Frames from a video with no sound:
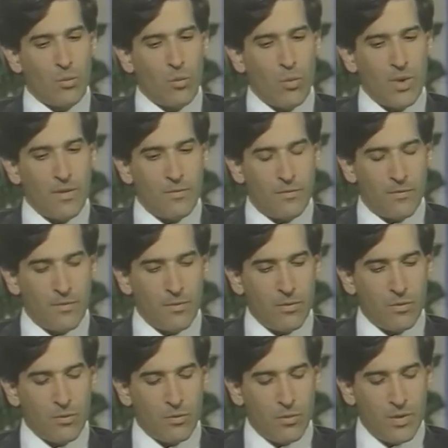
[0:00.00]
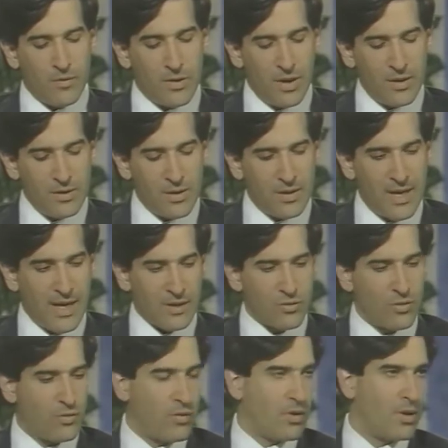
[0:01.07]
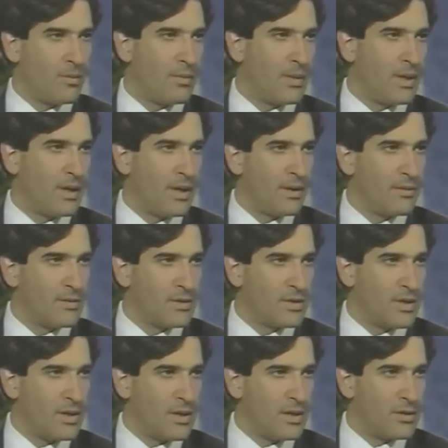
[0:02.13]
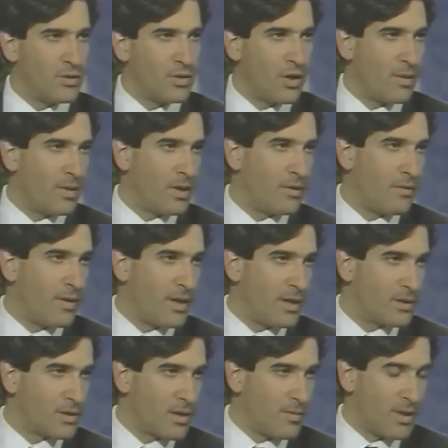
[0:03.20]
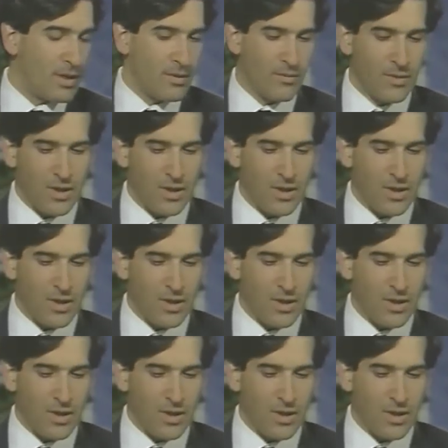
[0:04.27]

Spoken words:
we've done tax reform, and I sit as chairman of the Finance Committee.